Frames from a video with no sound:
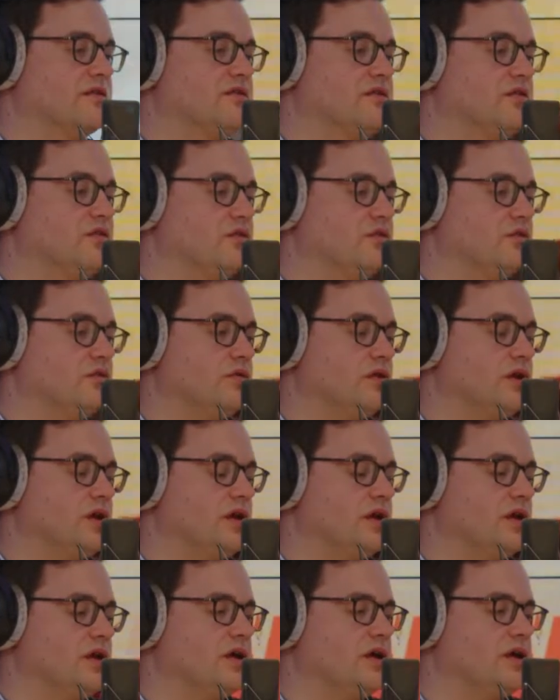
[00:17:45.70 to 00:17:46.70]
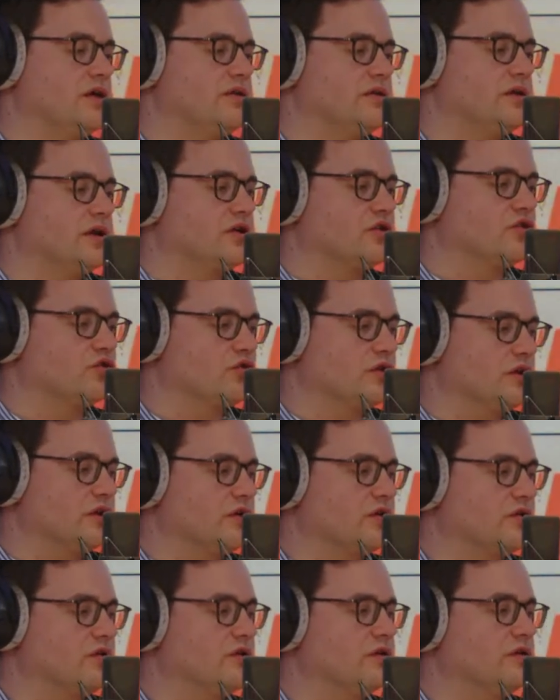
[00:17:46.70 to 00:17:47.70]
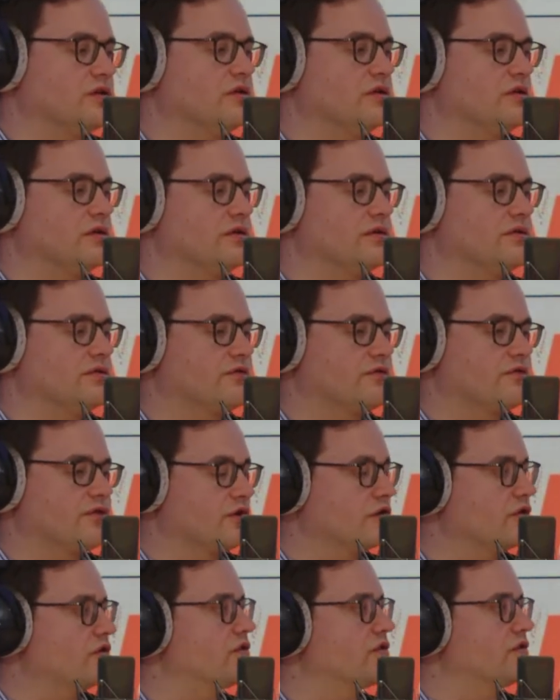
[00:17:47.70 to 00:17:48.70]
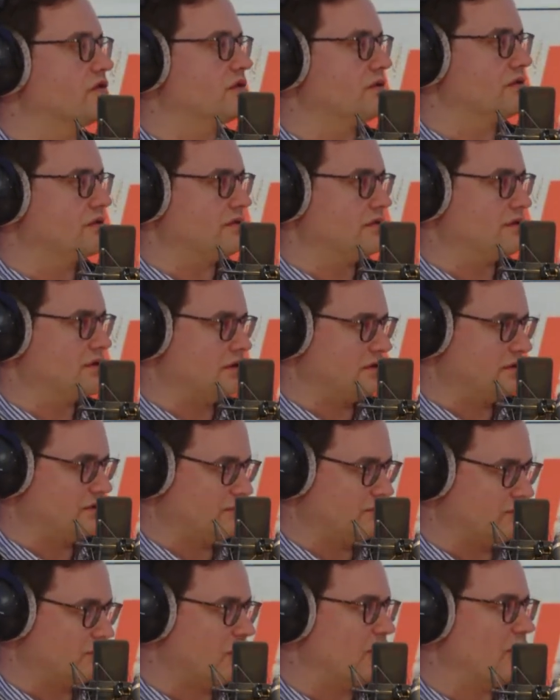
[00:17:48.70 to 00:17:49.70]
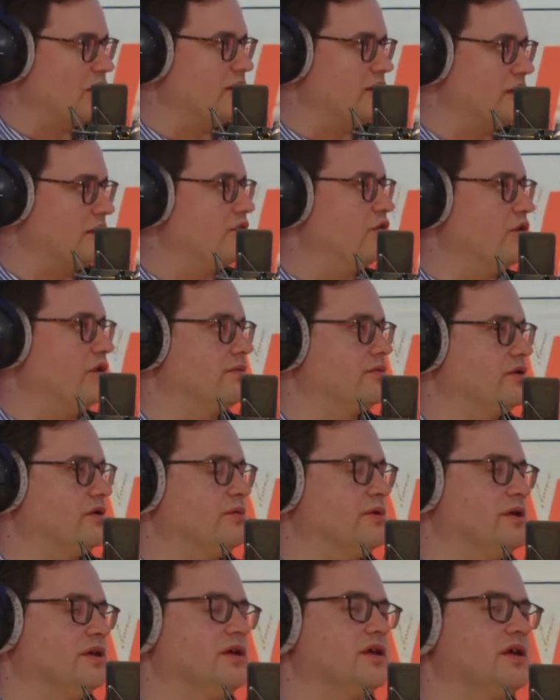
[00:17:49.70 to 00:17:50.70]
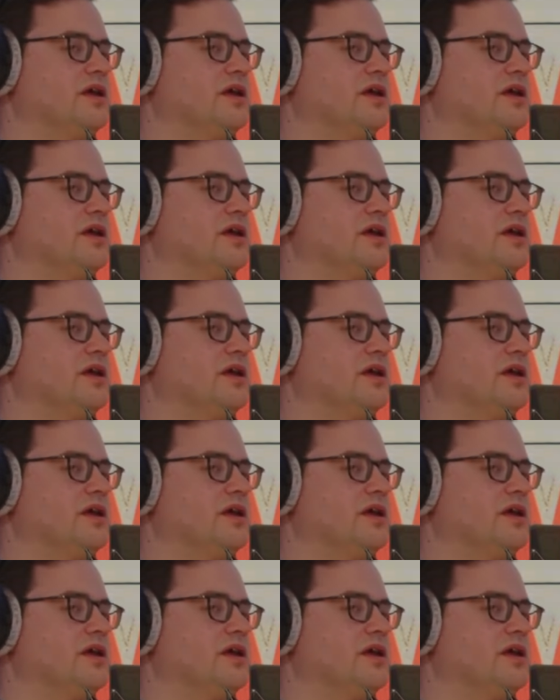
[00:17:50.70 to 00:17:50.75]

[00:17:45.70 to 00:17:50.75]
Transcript: to a critical first fraud of 1MDB.